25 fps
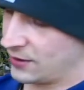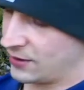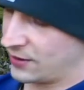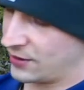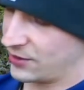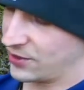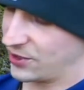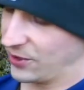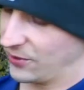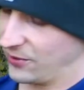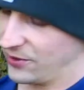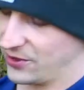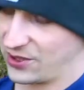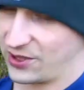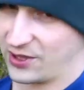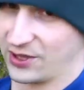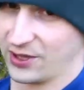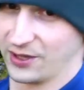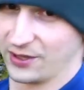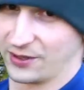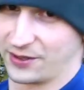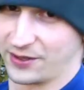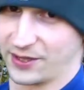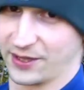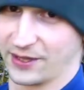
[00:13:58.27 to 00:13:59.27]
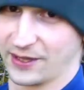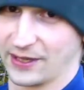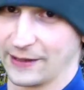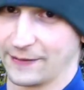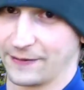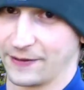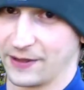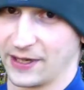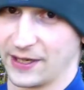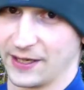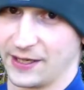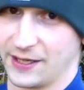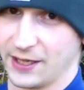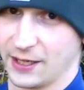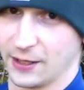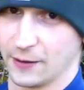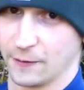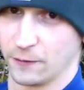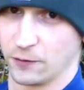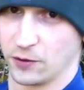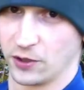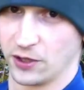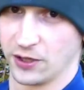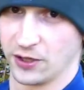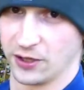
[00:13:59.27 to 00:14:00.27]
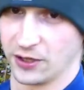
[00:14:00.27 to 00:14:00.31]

It's always good to have an idea of where you're